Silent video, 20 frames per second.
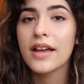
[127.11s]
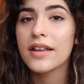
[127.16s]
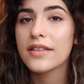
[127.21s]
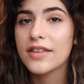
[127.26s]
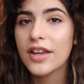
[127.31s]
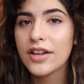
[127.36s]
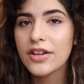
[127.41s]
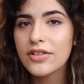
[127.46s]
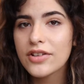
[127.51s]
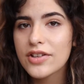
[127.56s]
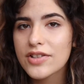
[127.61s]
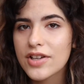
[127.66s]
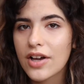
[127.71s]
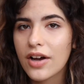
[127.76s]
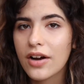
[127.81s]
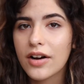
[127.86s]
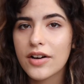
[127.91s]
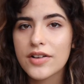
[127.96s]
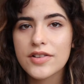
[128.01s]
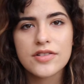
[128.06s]
Then you need to
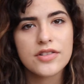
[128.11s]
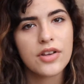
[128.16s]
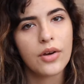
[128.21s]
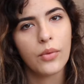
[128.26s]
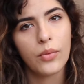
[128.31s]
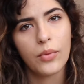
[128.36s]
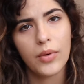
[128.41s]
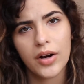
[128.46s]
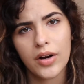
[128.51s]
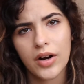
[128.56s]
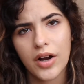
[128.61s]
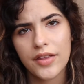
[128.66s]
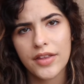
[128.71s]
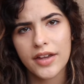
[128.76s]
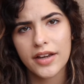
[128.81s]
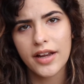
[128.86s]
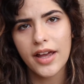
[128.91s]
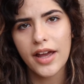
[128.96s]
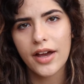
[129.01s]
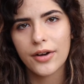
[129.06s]
ask, where are
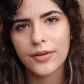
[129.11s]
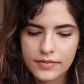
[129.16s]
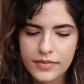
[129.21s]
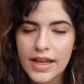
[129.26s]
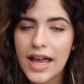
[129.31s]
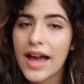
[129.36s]
they now?